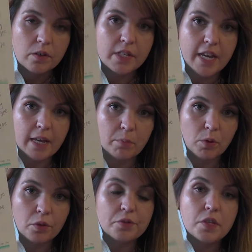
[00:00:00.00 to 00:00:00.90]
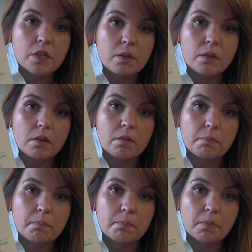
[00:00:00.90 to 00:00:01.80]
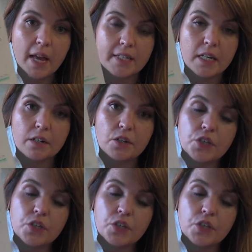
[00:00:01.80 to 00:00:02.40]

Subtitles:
tables lesson.